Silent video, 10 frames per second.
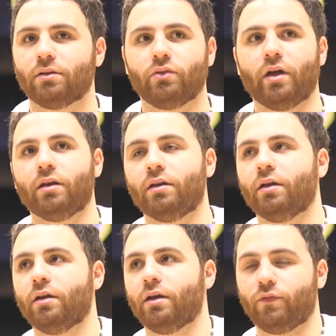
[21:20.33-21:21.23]
then
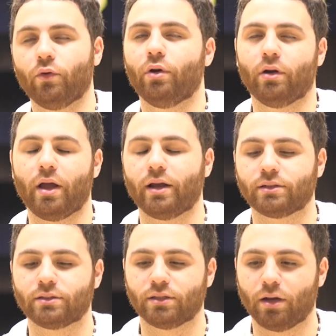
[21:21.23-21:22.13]
if you are
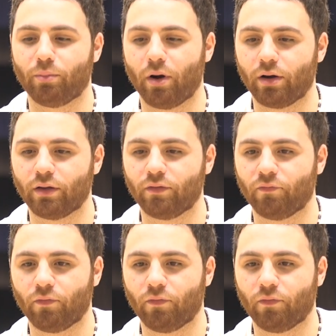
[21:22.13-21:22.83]
X party